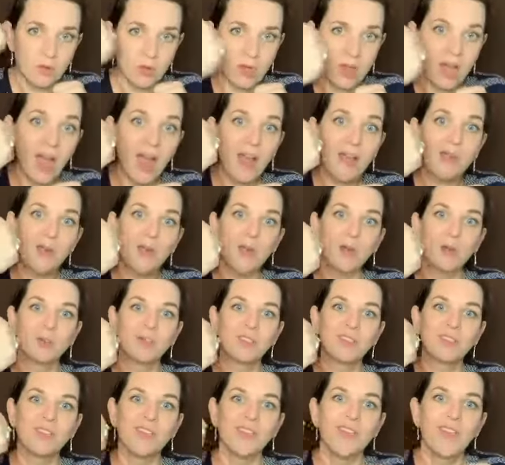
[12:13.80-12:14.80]

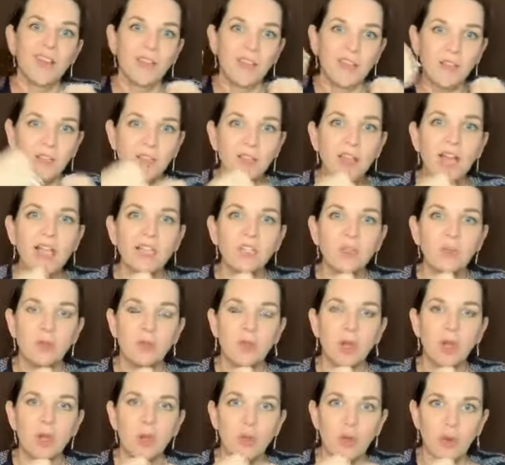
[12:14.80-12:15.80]
Kairos collides
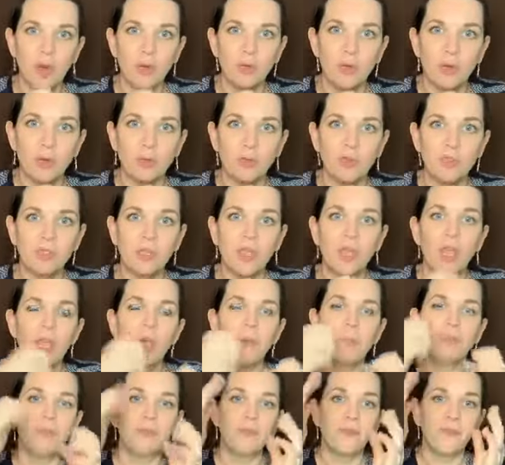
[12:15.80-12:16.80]
with our Chronos,
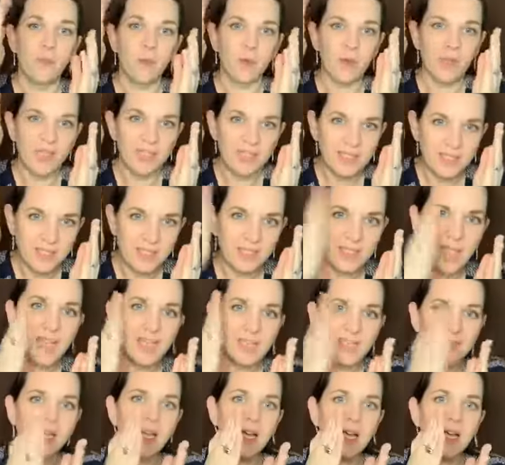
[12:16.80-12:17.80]
before his
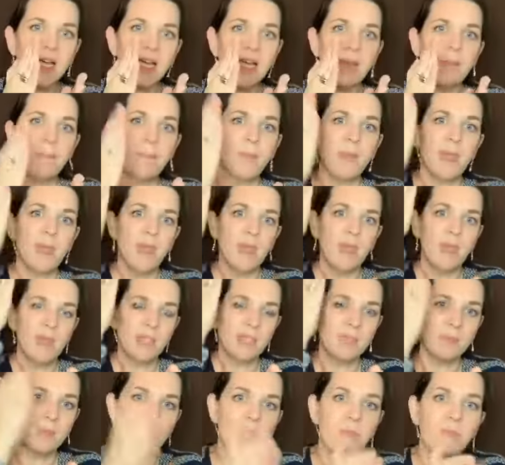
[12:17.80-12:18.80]
set time
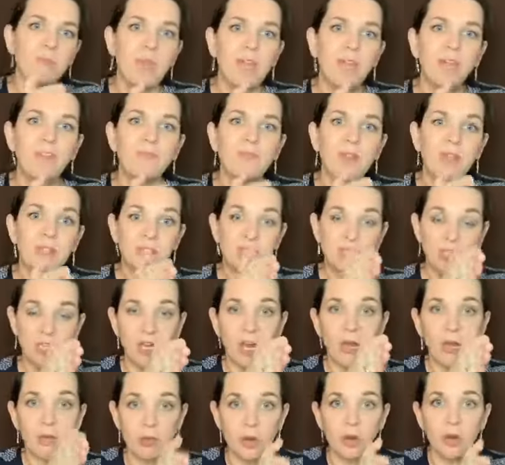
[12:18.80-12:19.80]
is made manifest
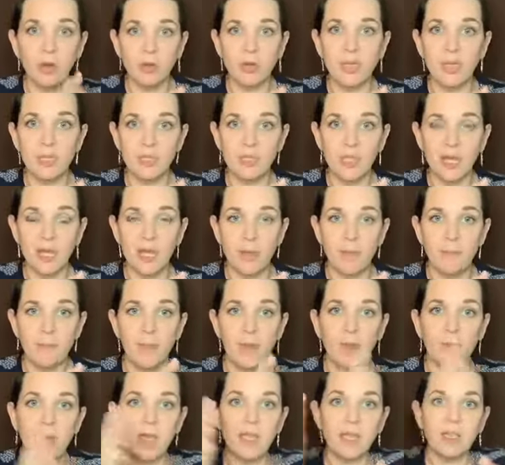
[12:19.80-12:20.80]
in our current time.
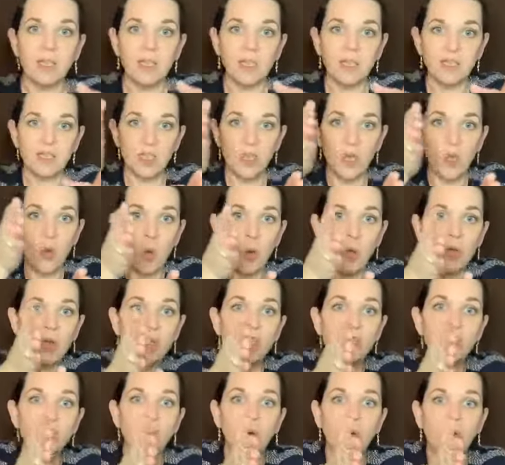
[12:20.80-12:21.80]
Okay, it's
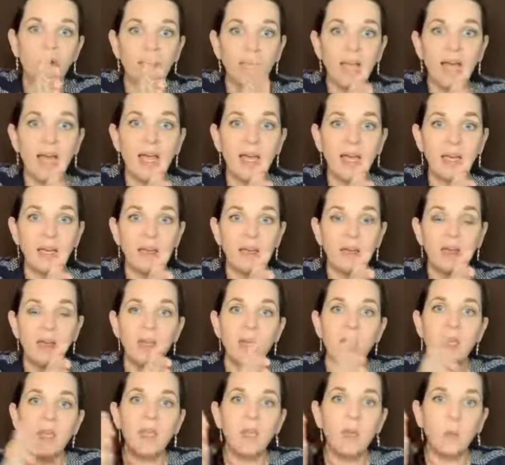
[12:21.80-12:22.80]
going to align.
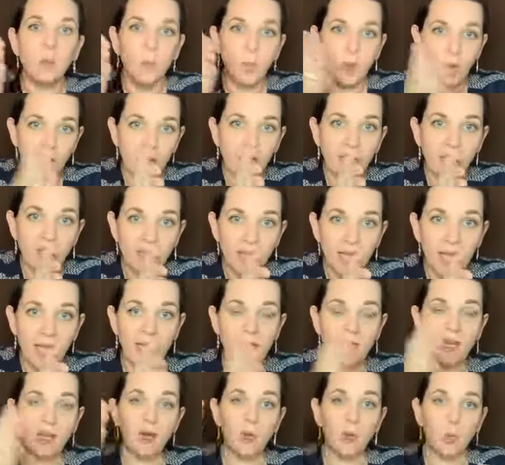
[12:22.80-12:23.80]
It will
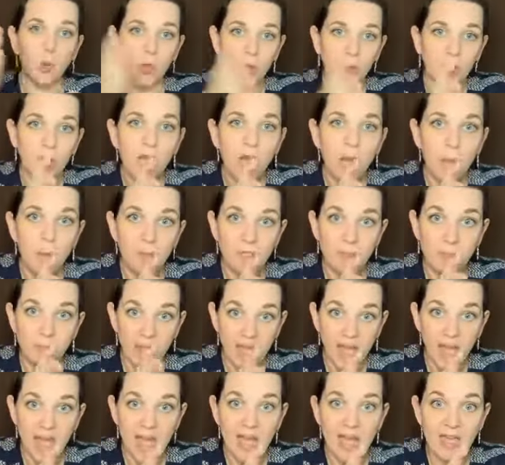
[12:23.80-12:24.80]
align and it will come to
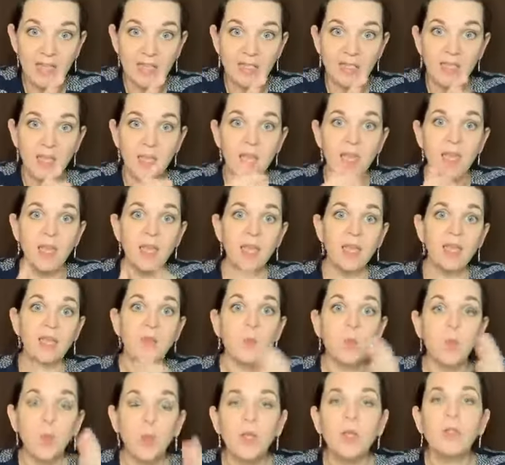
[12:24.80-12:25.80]
pass.
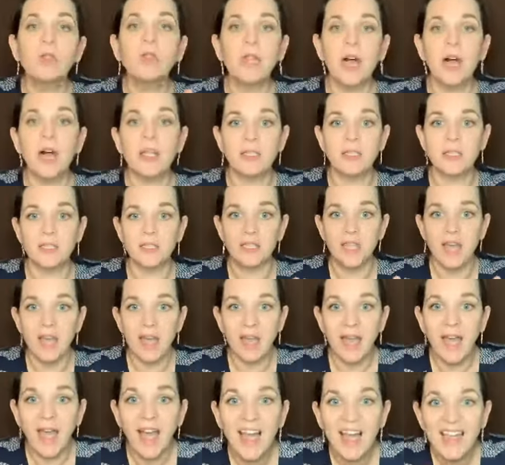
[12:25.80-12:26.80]
It will not
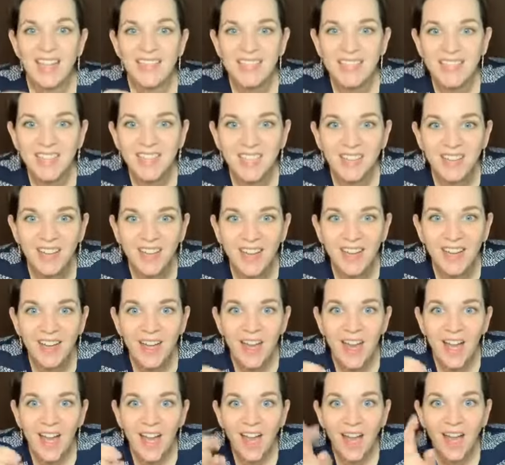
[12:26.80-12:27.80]
delay. Hi, Tara.
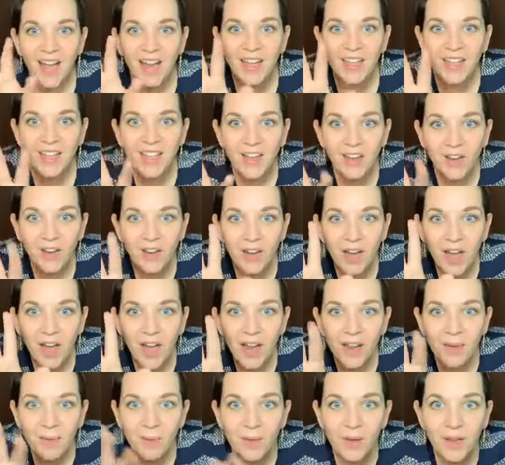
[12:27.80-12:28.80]
Hi, Karen.
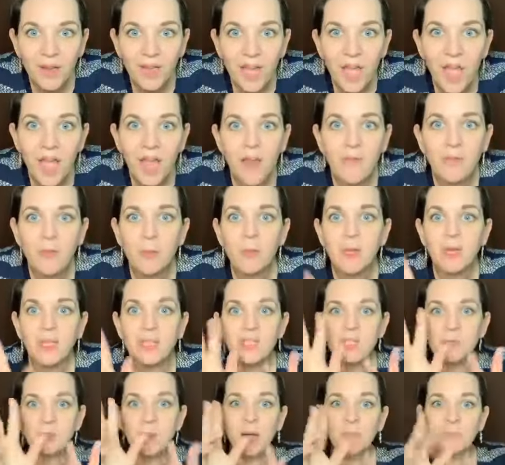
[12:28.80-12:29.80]
Hi, Rick. Hi, everybody
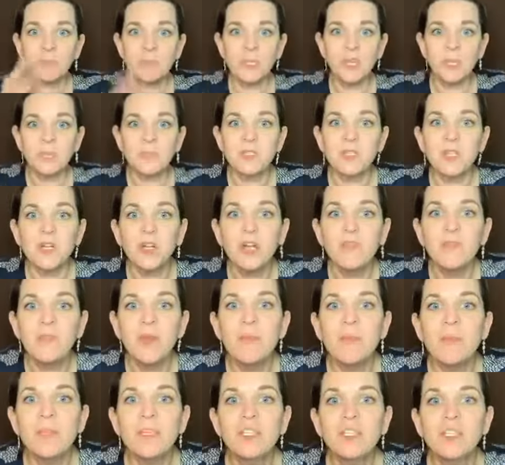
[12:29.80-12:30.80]
that's popped on. I'm sorry if
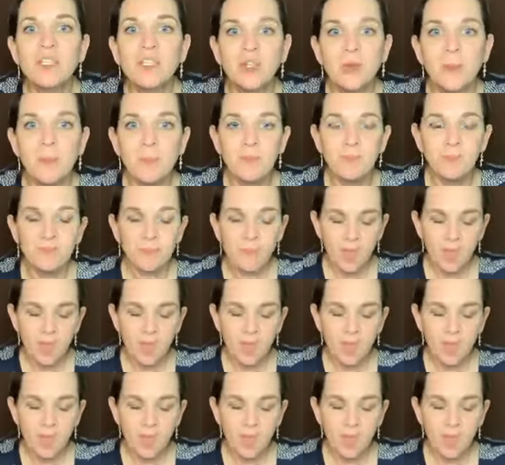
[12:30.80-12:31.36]
I missed you.